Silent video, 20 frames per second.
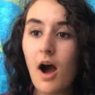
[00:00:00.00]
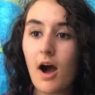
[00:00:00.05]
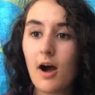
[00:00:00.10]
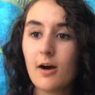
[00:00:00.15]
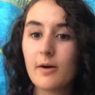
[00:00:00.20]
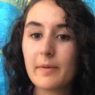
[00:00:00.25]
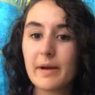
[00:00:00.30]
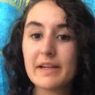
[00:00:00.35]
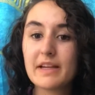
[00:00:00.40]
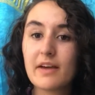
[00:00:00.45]

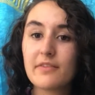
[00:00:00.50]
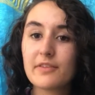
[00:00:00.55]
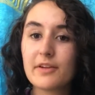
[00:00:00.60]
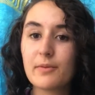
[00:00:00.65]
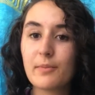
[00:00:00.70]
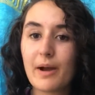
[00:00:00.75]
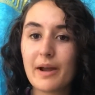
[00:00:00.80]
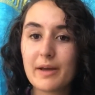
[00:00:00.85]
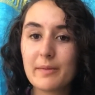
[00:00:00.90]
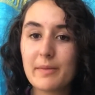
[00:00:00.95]
I definitely
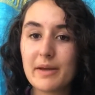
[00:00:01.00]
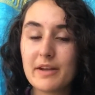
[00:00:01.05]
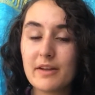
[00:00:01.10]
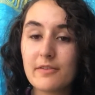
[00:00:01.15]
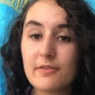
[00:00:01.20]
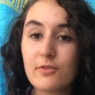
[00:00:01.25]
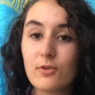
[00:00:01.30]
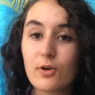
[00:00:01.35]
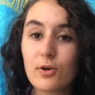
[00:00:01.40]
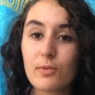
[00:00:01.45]
recommend
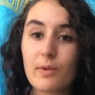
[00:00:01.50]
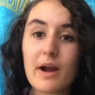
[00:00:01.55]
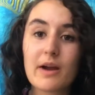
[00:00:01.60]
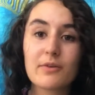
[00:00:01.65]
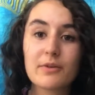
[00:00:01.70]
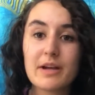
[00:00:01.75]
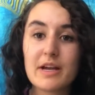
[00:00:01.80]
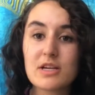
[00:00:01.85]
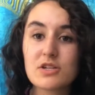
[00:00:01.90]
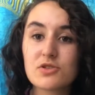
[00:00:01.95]
it for
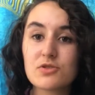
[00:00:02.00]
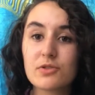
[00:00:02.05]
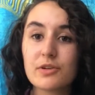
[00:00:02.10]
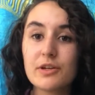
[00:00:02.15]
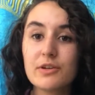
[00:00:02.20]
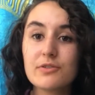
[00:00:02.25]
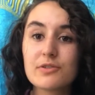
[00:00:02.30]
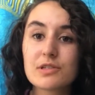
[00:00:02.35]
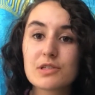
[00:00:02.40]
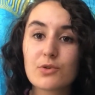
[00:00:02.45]
recreational
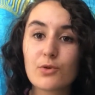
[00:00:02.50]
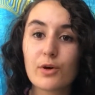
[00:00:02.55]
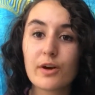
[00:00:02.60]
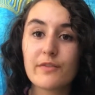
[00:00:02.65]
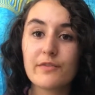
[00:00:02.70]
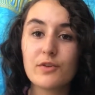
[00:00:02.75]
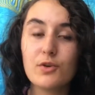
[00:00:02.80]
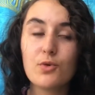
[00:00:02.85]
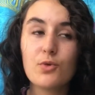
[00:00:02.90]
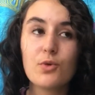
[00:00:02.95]
use, or
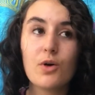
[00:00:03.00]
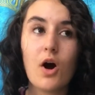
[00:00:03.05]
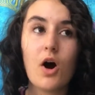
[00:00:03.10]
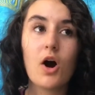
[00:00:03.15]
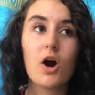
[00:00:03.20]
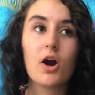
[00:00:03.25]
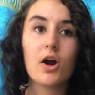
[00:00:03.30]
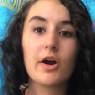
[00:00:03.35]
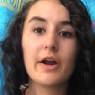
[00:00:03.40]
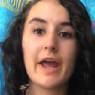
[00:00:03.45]
if you
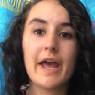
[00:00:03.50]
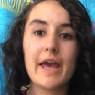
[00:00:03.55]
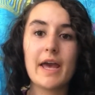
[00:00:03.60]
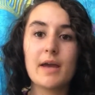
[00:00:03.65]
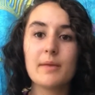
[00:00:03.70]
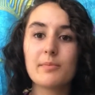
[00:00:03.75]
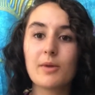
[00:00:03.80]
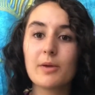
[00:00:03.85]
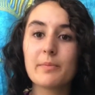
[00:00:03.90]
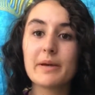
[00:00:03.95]
are
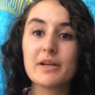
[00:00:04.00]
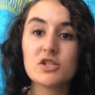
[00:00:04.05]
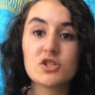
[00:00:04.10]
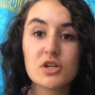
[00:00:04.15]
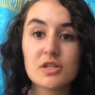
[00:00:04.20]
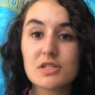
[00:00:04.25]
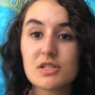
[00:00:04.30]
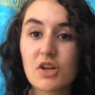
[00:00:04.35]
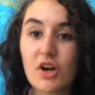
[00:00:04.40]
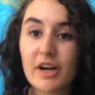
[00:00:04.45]
a mermaid
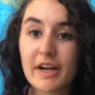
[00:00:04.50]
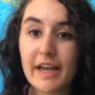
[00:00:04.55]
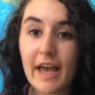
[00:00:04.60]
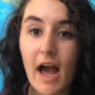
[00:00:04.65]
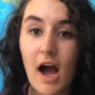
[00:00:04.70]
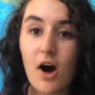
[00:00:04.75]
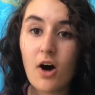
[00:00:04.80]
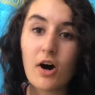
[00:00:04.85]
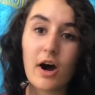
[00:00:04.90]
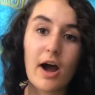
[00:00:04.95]
just starting
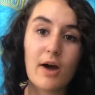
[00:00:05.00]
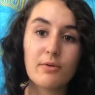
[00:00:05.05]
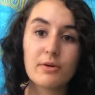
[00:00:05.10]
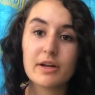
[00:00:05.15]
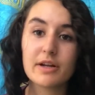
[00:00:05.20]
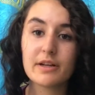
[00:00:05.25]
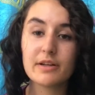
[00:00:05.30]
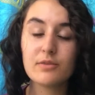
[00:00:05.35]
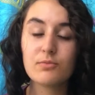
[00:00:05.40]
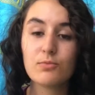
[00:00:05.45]
out,
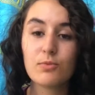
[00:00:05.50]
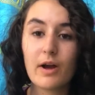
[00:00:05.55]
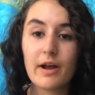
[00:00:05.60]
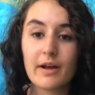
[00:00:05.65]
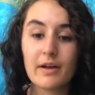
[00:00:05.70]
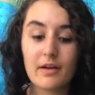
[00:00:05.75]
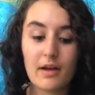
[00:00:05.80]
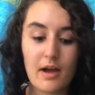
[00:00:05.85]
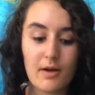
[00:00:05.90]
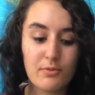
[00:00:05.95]

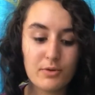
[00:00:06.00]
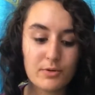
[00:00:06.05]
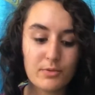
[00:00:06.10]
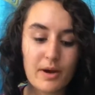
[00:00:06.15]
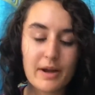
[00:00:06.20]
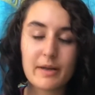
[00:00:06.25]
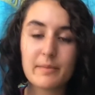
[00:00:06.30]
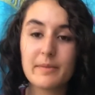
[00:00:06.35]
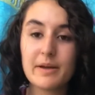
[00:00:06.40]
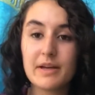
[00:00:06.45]
I would
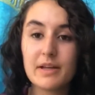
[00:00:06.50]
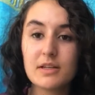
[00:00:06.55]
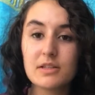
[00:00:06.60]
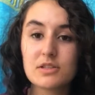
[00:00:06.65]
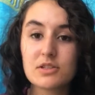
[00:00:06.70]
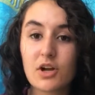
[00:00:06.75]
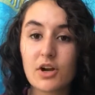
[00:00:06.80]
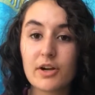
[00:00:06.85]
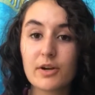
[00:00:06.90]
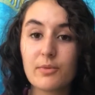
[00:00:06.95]
recommend
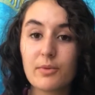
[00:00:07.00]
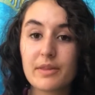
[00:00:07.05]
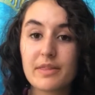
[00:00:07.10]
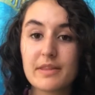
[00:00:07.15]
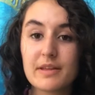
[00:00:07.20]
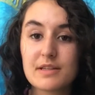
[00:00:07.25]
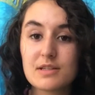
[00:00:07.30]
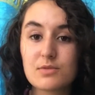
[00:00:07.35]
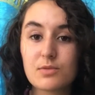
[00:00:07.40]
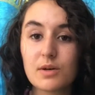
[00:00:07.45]
starting with
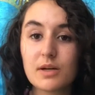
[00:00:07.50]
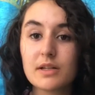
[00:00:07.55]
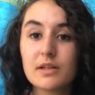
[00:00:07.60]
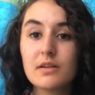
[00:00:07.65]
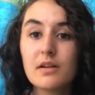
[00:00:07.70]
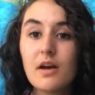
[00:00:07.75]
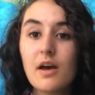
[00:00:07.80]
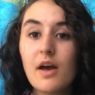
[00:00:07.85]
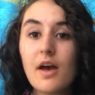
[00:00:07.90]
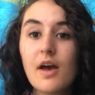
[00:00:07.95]
this
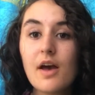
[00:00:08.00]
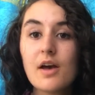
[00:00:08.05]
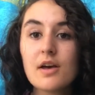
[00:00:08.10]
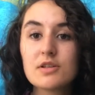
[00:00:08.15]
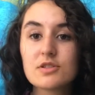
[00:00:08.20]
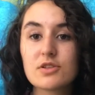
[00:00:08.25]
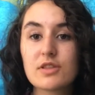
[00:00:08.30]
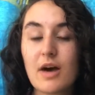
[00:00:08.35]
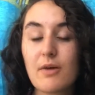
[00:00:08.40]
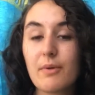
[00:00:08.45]
one,
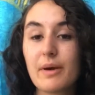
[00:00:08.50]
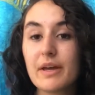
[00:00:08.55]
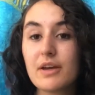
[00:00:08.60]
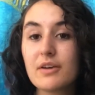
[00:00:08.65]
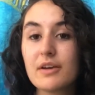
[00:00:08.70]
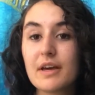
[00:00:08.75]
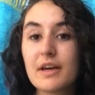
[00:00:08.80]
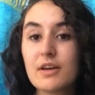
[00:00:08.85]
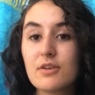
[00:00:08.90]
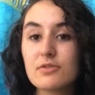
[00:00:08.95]
so that way you
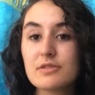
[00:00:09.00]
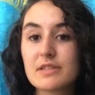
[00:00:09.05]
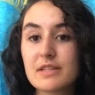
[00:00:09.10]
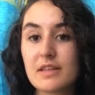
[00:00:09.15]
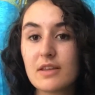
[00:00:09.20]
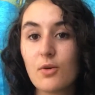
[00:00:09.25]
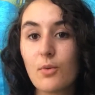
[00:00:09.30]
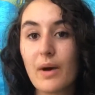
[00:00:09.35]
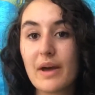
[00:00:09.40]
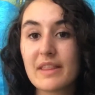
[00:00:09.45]
can get used
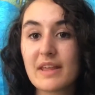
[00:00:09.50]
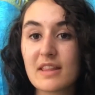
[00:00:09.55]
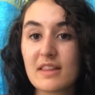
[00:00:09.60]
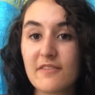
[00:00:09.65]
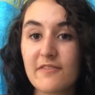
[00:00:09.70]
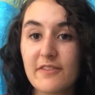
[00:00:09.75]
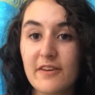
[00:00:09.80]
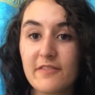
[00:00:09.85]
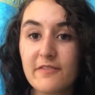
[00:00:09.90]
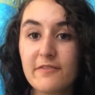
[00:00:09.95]
to the way that the
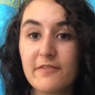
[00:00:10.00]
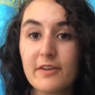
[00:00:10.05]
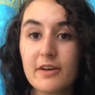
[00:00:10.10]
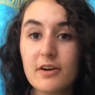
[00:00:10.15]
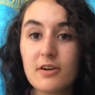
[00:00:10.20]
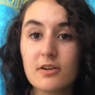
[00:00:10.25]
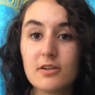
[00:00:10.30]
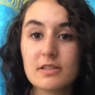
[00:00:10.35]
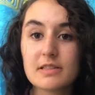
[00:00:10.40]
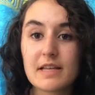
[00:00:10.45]
fin
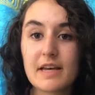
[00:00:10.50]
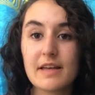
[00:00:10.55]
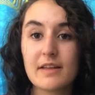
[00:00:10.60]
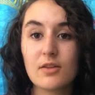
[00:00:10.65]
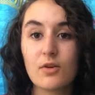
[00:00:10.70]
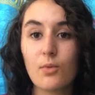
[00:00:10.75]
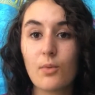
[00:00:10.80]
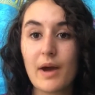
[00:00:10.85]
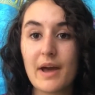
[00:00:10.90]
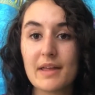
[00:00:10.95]
feels
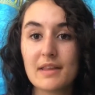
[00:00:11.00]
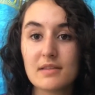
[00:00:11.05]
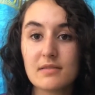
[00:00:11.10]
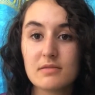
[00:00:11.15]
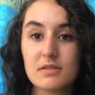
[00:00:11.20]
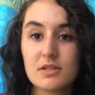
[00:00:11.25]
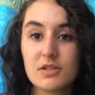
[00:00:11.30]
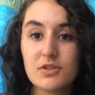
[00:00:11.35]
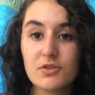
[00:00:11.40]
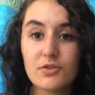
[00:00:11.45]
and the way
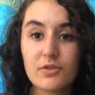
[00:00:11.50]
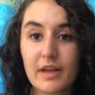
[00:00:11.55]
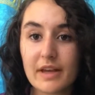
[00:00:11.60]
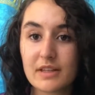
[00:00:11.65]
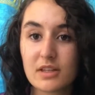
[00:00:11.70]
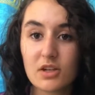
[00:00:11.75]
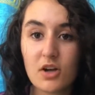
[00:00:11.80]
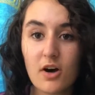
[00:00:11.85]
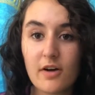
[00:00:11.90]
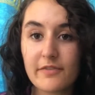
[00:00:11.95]
to do like
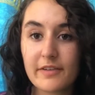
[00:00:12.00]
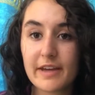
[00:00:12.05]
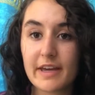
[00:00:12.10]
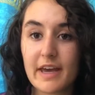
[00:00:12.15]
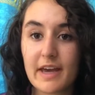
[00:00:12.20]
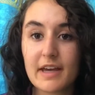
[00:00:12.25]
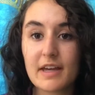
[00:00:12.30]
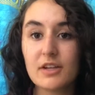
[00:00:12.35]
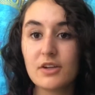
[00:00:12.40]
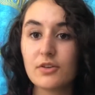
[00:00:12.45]
the dolphin
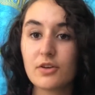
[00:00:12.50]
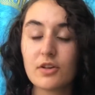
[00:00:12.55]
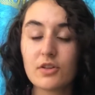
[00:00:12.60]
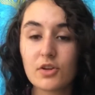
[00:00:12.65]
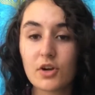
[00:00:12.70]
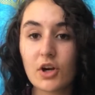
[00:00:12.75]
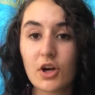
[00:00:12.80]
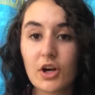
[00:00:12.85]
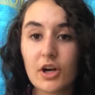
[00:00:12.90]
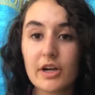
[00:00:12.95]
kick, and you can
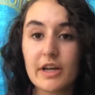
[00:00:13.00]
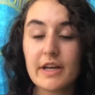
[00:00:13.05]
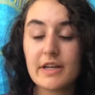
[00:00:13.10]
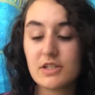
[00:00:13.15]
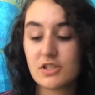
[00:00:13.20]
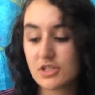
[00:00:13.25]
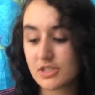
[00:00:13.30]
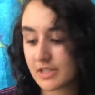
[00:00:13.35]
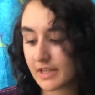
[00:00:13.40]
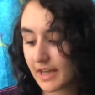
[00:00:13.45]
learn, and
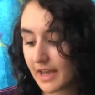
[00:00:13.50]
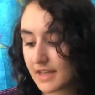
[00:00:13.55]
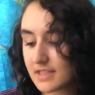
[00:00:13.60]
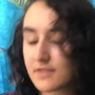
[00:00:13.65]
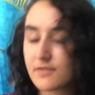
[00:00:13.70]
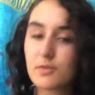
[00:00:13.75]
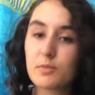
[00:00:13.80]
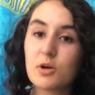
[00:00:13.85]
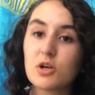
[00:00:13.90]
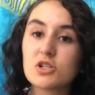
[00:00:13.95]
just in case
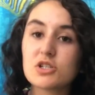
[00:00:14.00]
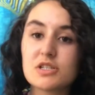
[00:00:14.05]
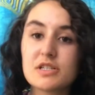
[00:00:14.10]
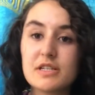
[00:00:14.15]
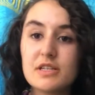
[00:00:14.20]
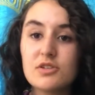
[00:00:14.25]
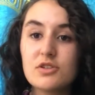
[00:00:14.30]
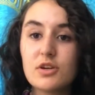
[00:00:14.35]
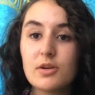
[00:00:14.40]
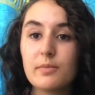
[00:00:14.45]
of
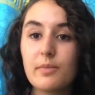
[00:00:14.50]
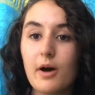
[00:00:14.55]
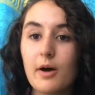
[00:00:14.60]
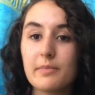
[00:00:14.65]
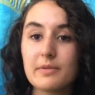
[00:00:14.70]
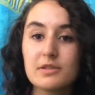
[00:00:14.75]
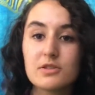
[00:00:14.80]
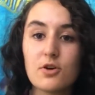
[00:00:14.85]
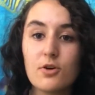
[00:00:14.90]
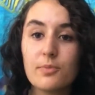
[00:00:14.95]
emergencies you can pop
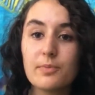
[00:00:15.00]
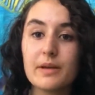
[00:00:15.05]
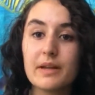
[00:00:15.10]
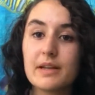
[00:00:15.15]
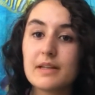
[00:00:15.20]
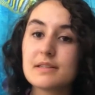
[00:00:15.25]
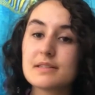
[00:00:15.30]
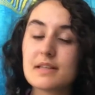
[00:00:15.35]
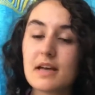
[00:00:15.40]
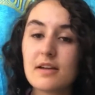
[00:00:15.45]
this open
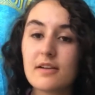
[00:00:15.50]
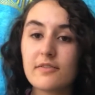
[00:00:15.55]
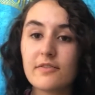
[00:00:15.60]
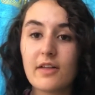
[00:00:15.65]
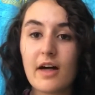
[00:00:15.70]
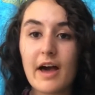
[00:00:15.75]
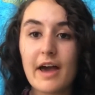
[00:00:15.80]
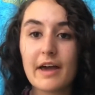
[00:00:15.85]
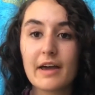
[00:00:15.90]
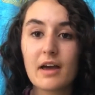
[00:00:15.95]
instead of
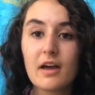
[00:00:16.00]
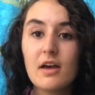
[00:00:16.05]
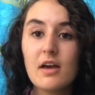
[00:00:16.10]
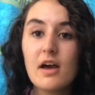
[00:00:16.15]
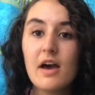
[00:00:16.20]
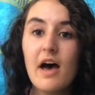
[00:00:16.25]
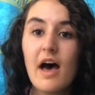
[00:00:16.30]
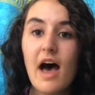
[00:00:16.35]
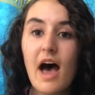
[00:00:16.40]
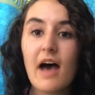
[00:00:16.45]
like
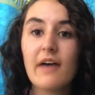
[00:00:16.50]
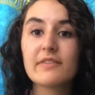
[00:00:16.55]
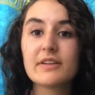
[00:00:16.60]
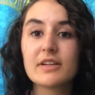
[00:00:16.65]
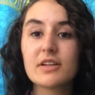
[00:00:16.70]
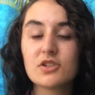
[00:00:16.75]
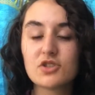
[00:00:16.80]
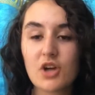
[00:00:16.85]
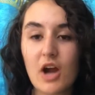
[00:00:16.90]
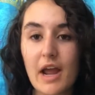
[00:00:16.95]
having
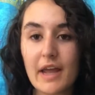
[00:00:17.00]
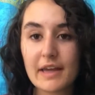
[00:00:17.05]
to try